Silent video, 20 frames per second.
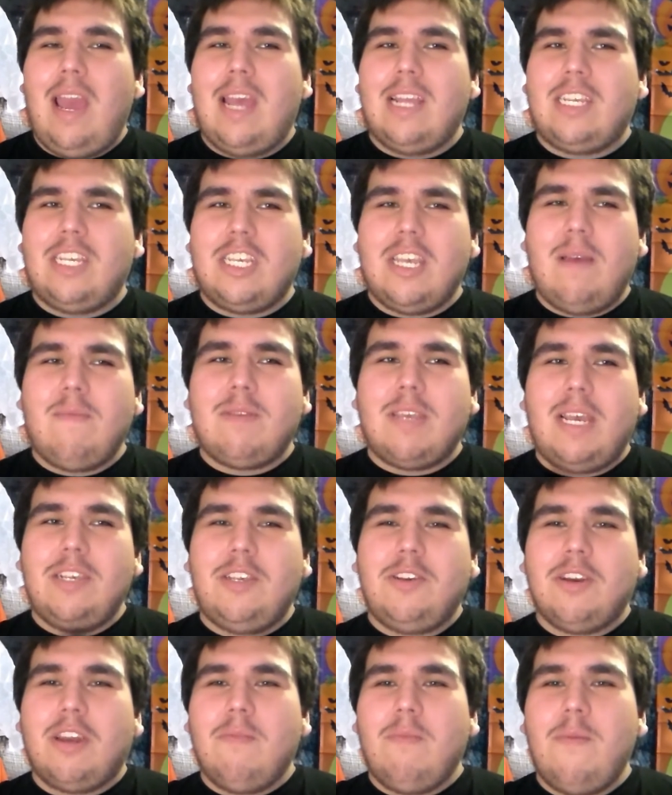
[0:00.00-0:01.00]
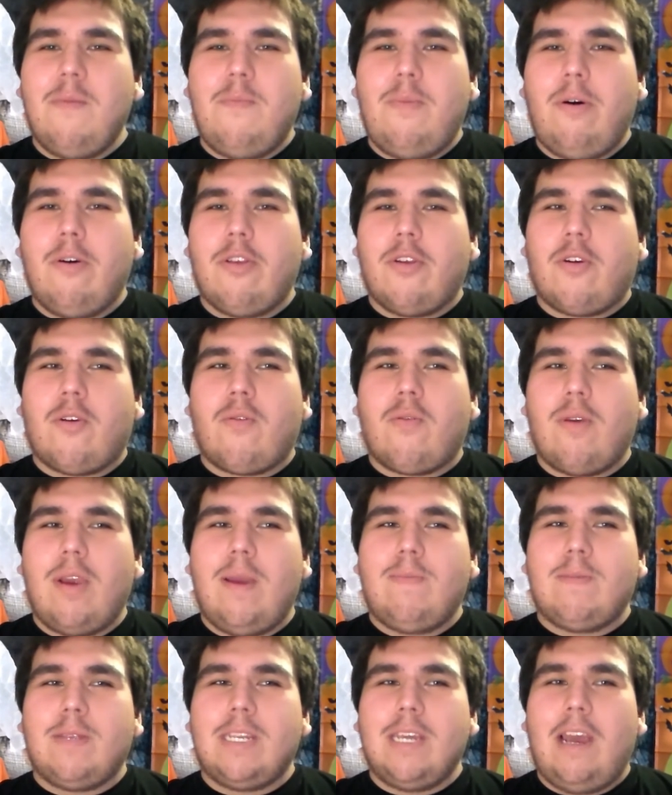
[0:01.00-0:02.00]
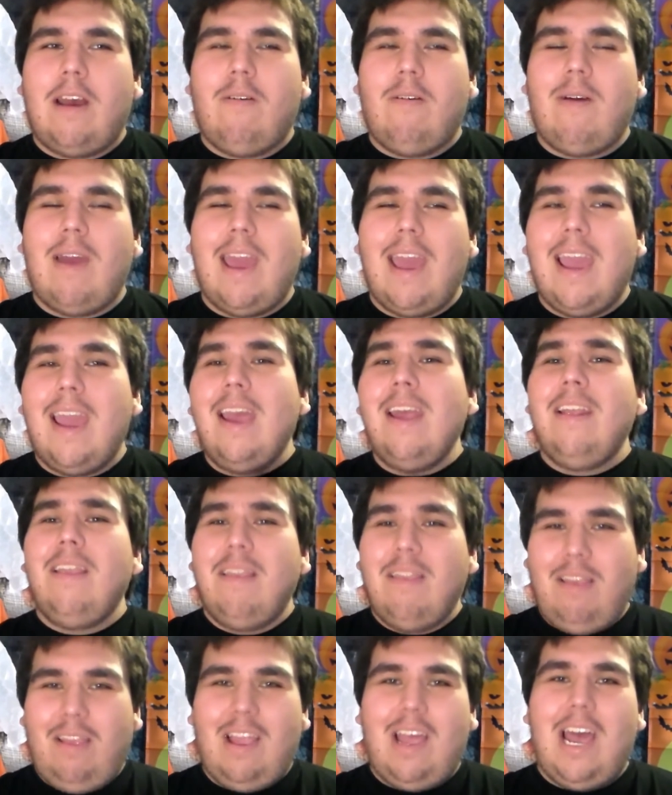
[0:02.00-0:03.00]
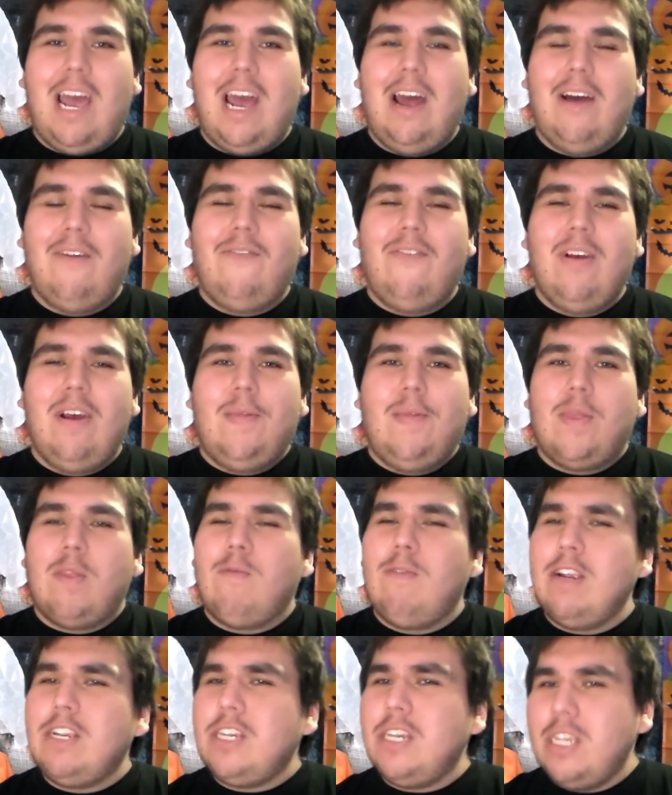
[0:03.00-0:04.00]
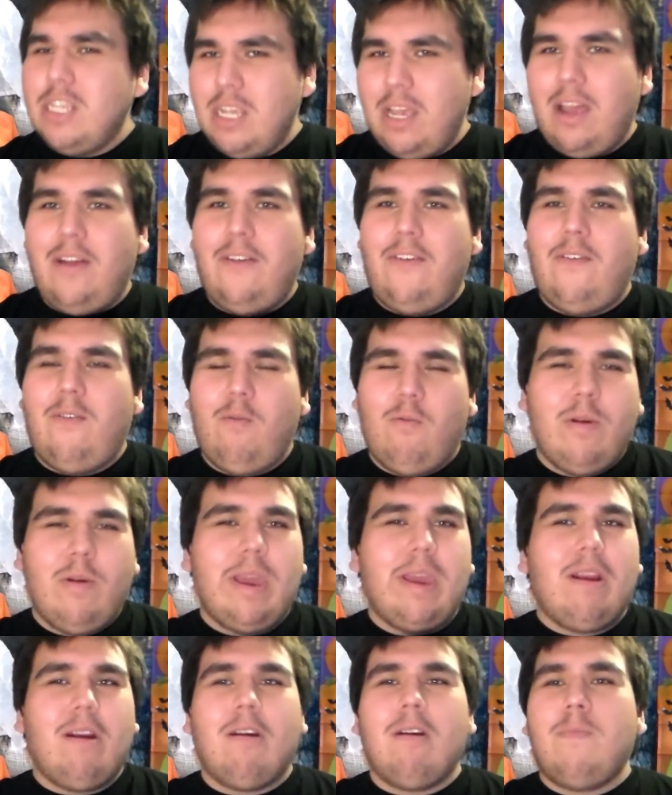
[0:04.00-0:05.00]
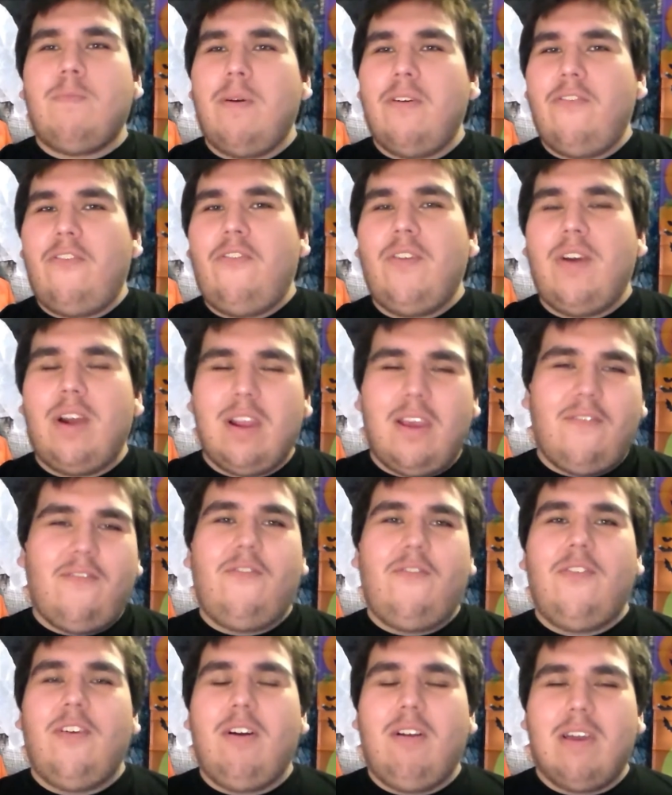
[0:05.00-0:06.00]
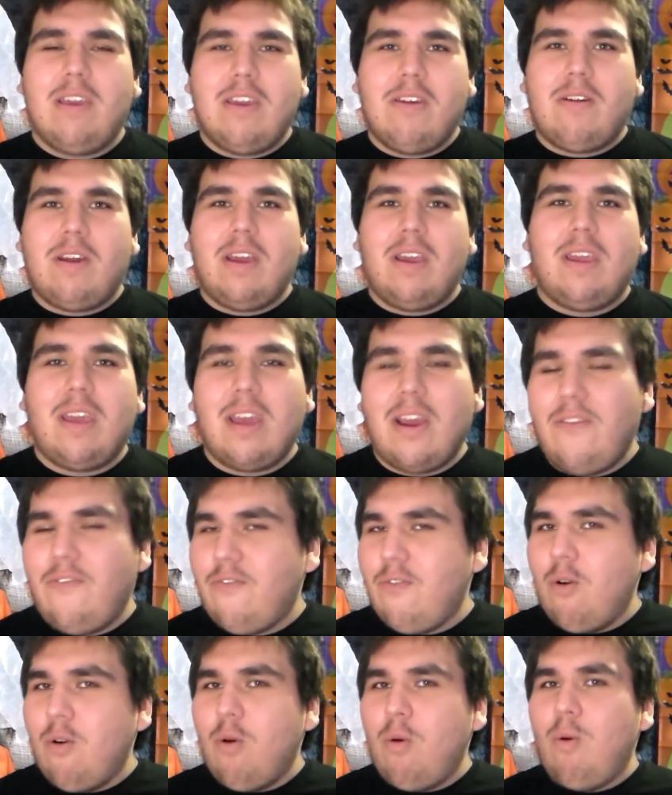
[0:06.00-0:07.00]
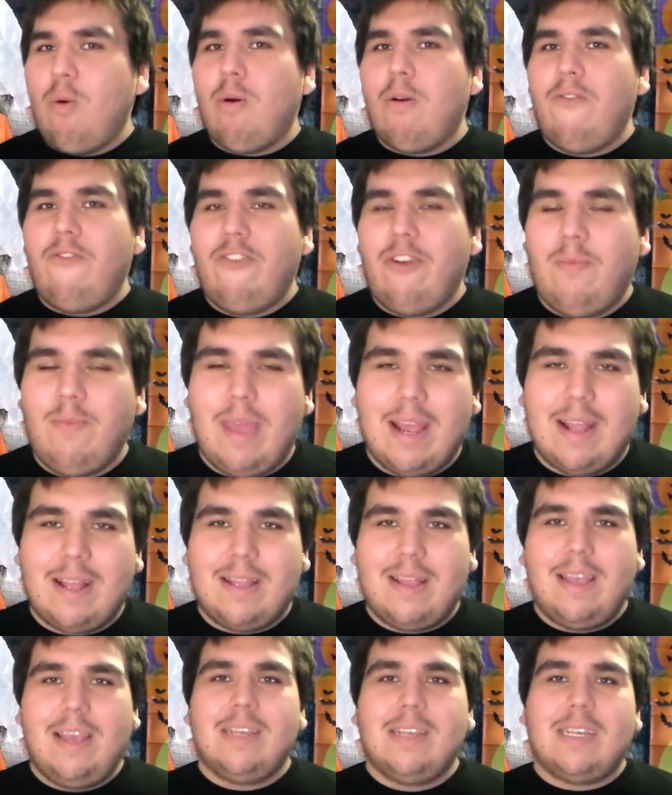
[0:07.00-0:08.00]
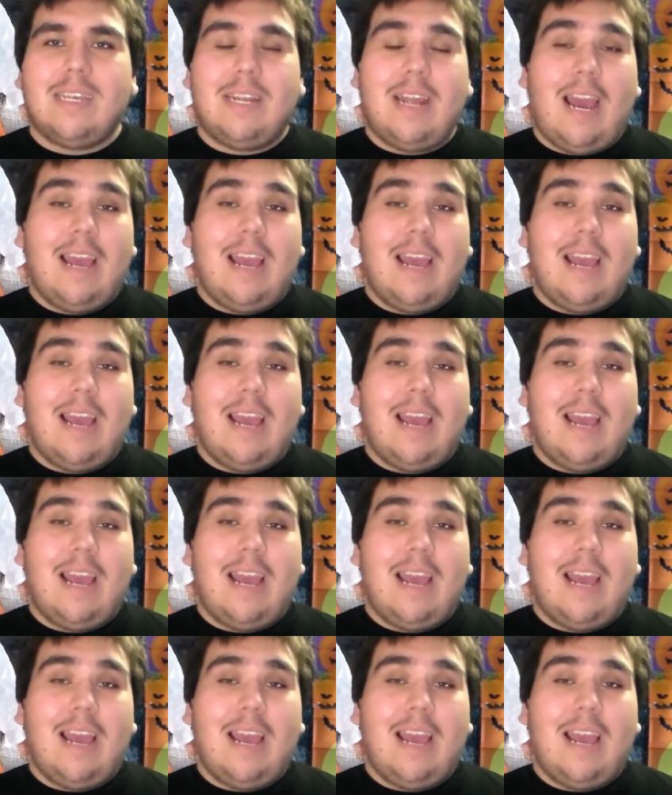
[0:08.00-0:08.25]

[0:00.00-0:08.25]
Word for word: And sometimes you could be both creeped out and laugh which is a weird but funny feeling you could get for a horror film like this.